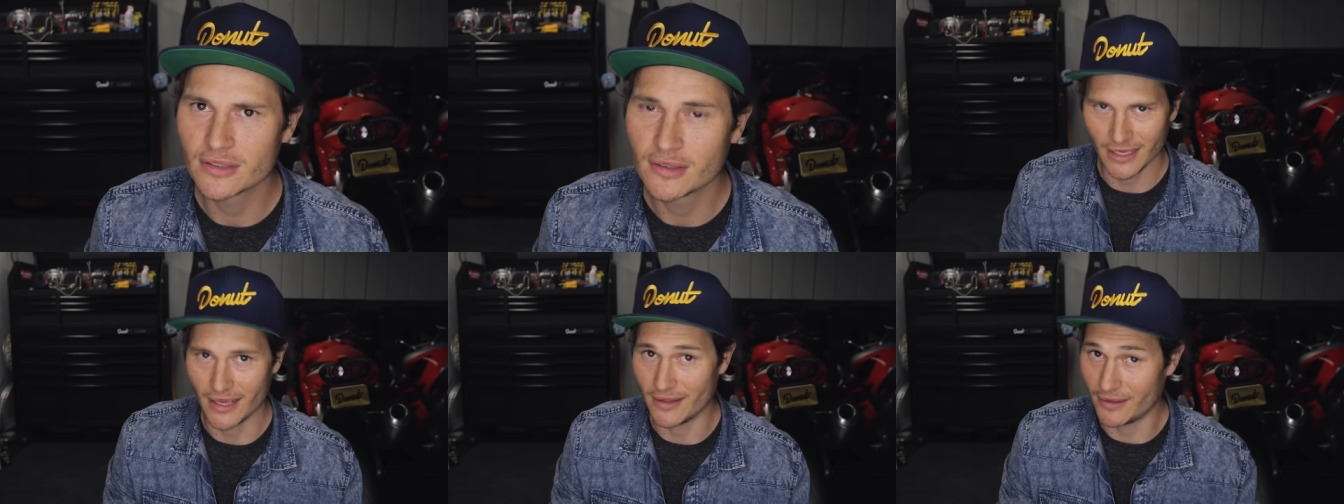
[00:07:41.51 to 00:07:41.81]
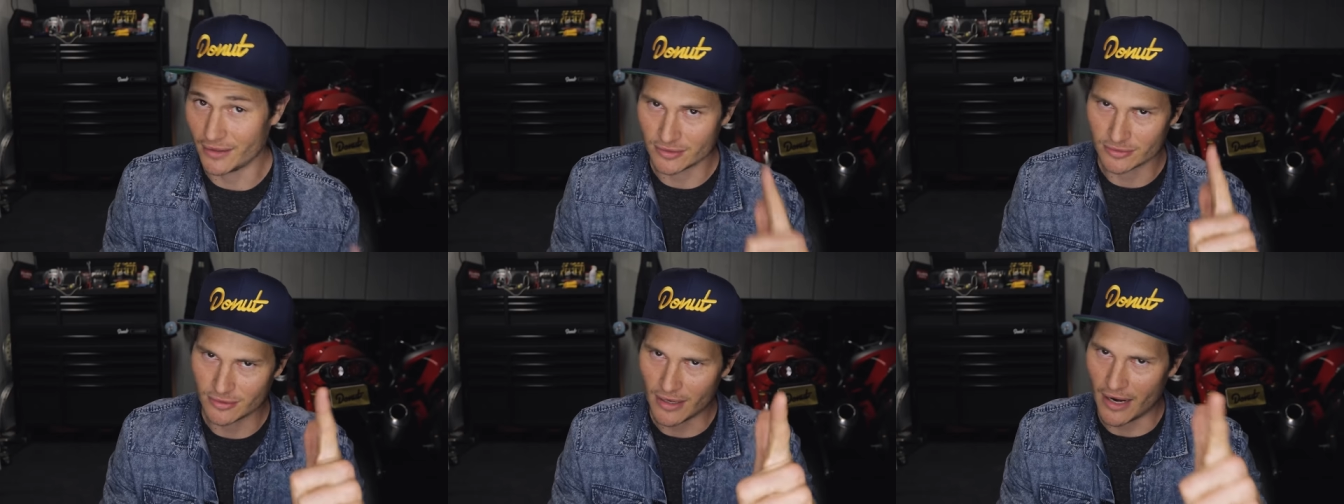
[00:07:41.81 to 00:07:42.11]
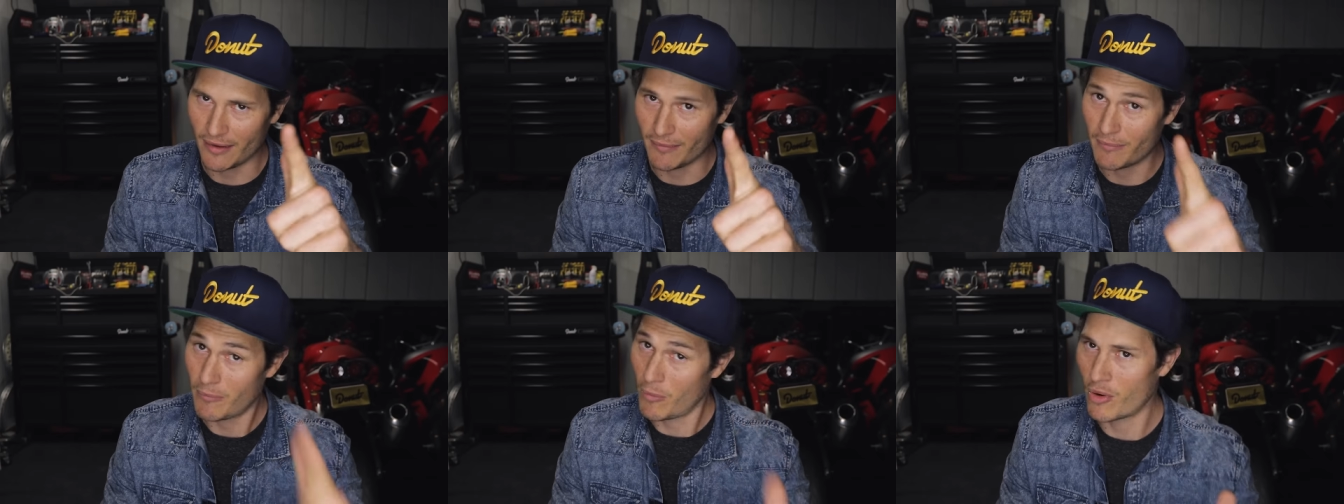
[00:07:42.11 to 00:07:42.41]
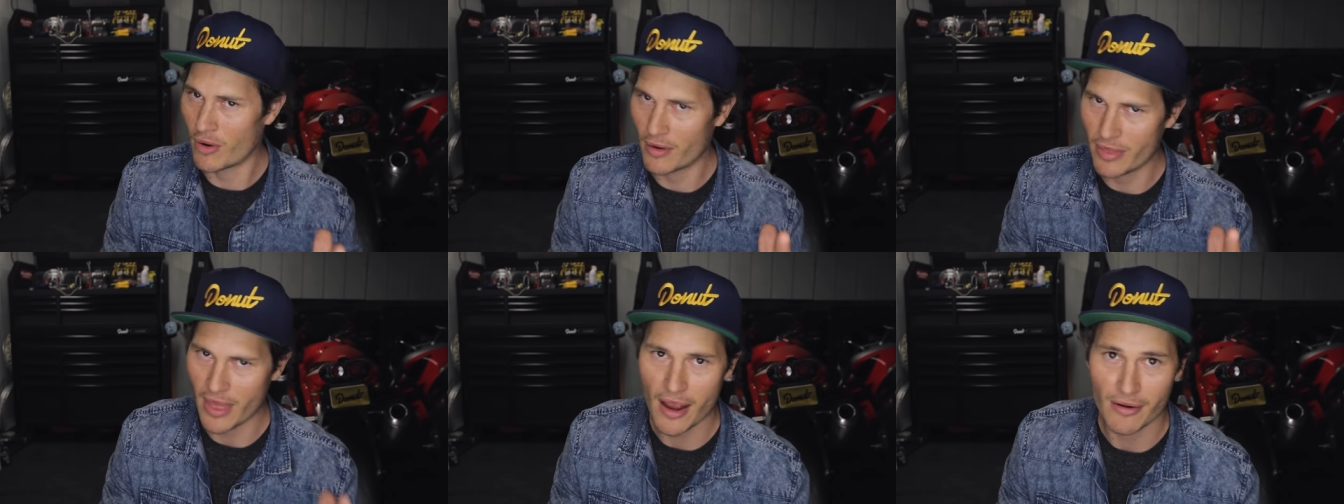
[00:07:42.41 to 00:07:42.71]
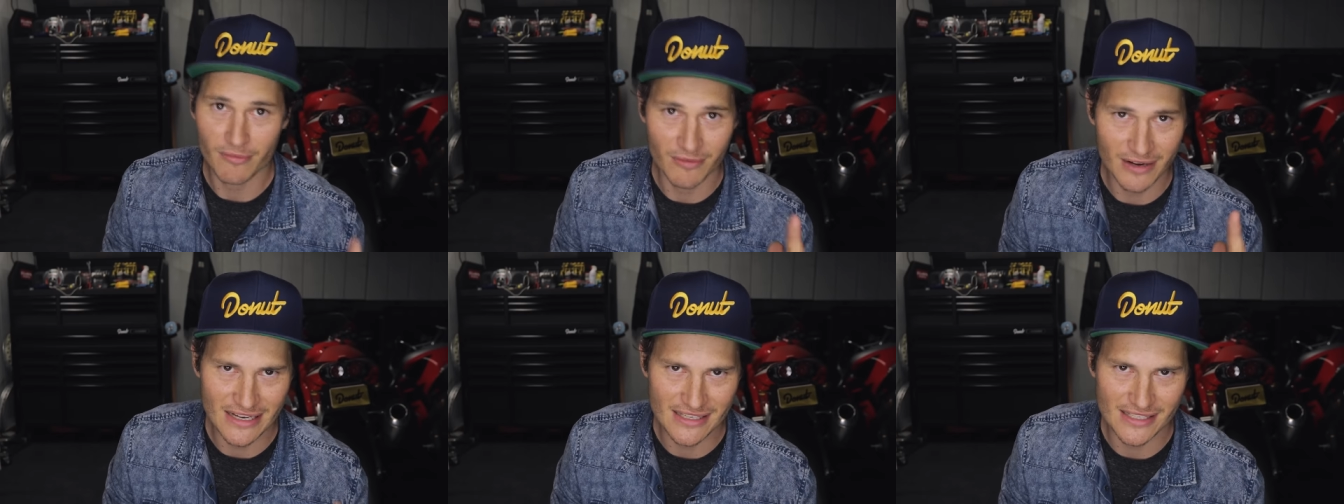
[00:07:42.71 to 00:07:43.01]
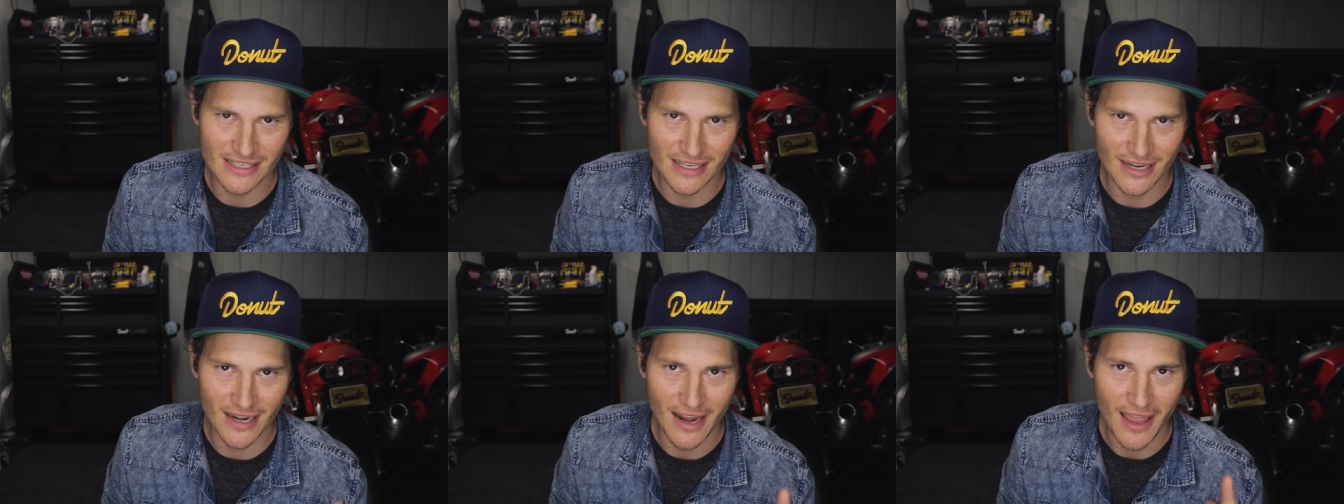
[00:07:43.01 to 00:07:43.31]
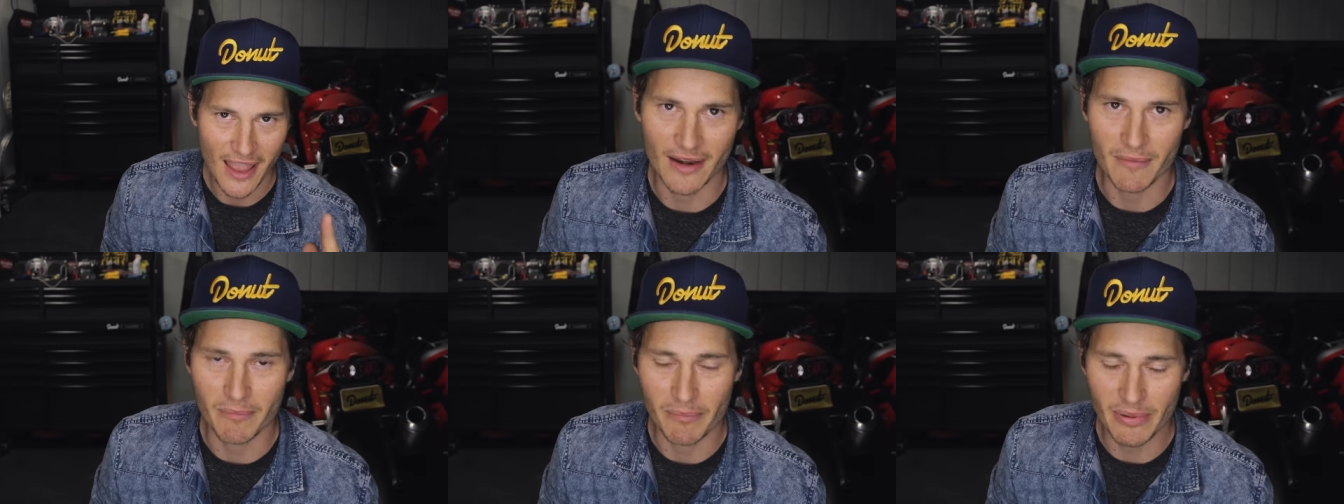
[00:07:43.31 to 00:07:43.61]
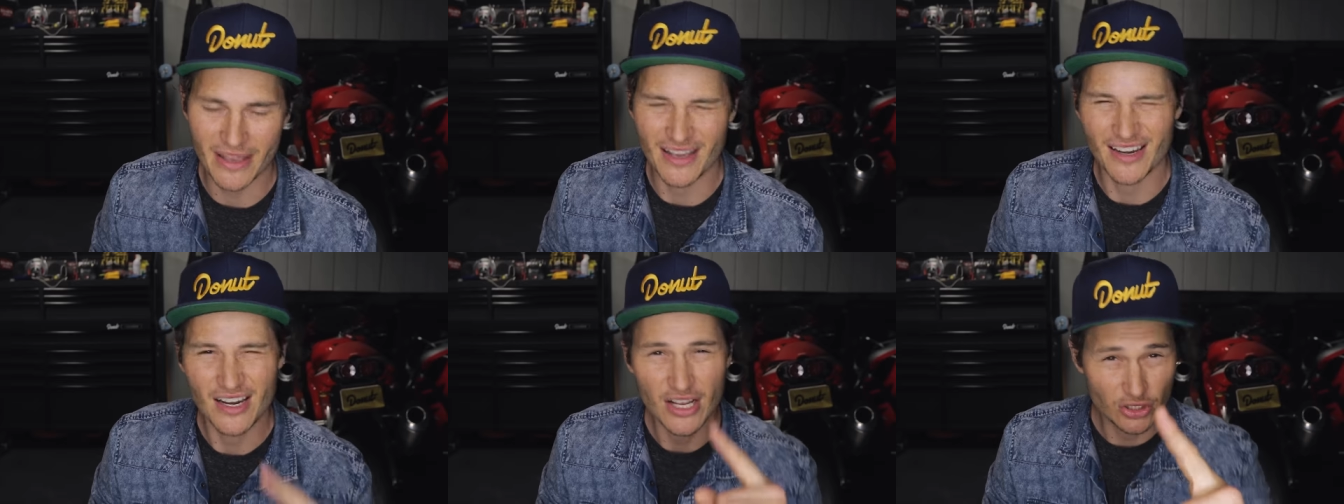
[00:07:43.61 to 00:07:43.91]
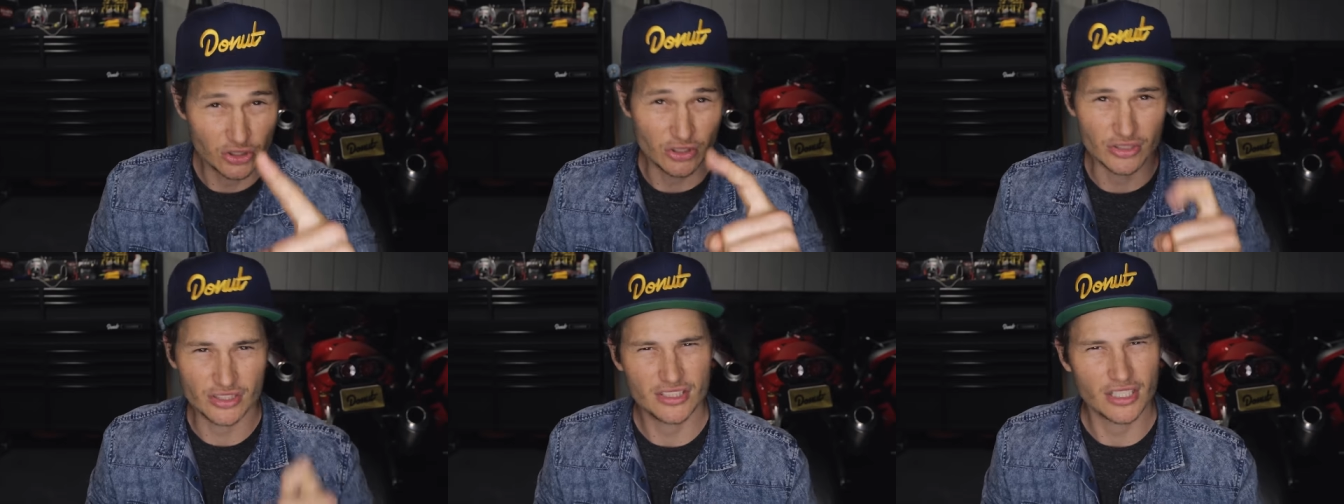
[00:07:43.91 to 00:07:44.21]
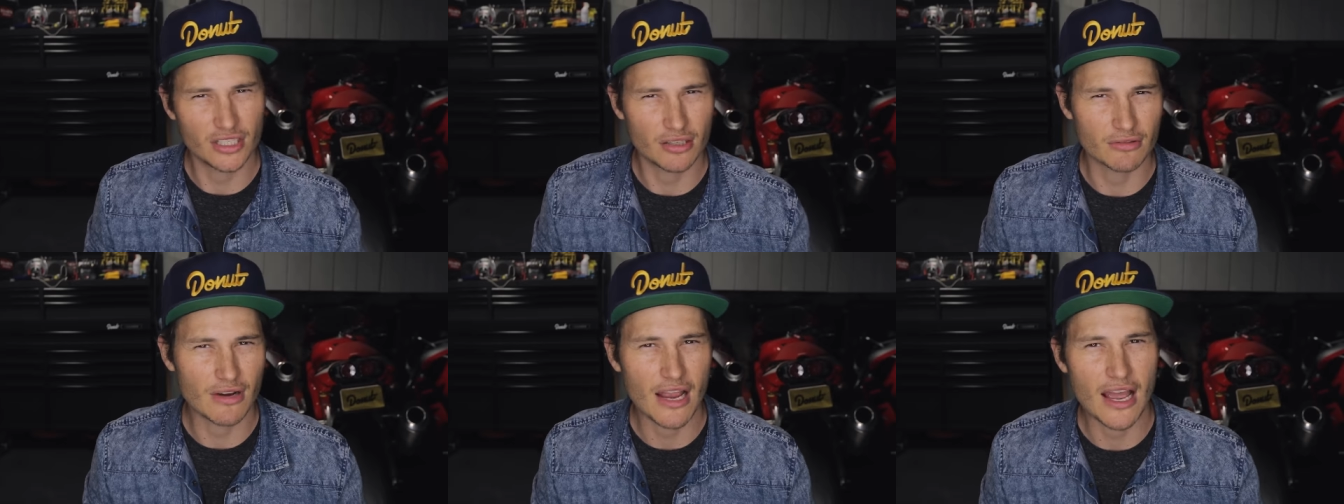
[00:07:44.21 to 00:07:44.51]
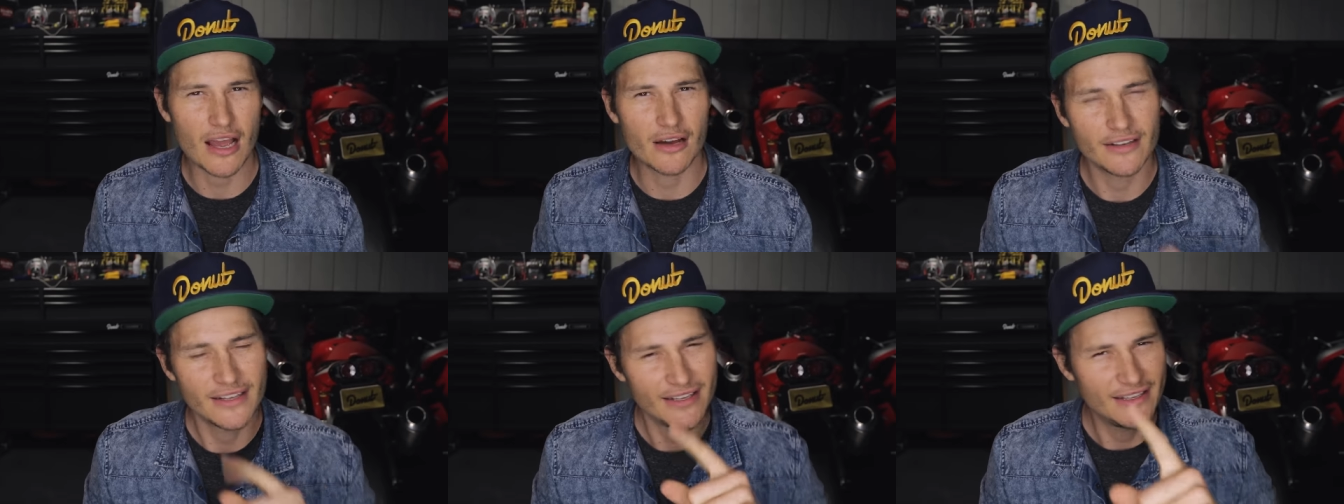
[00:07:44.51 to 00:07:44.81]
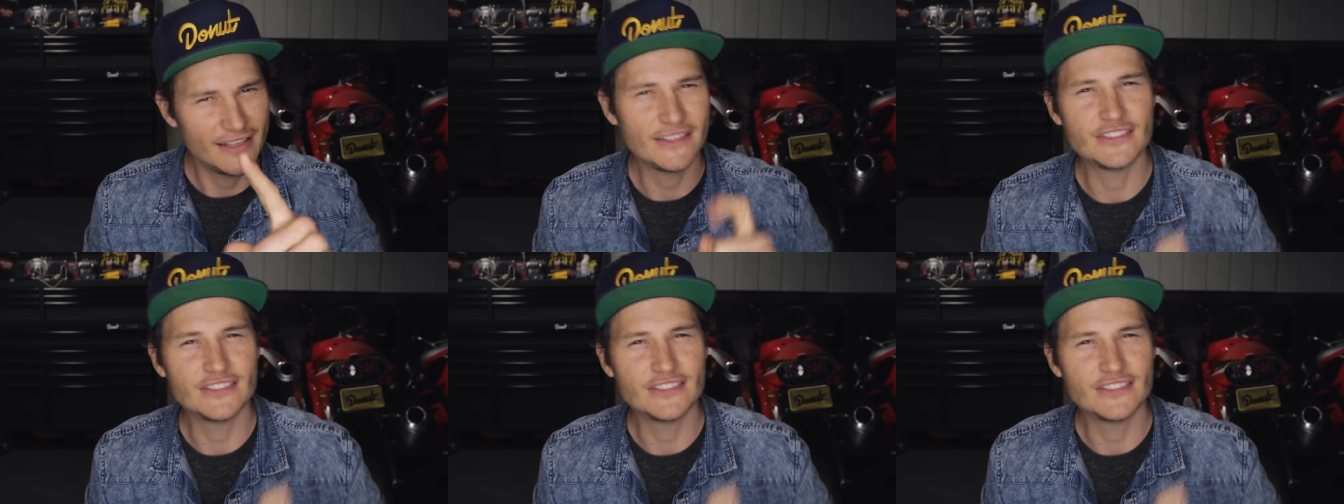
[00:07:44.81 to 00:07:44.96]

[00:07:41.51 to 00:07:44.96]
Yeah, that's right. More on that reason in a bit, so stick around.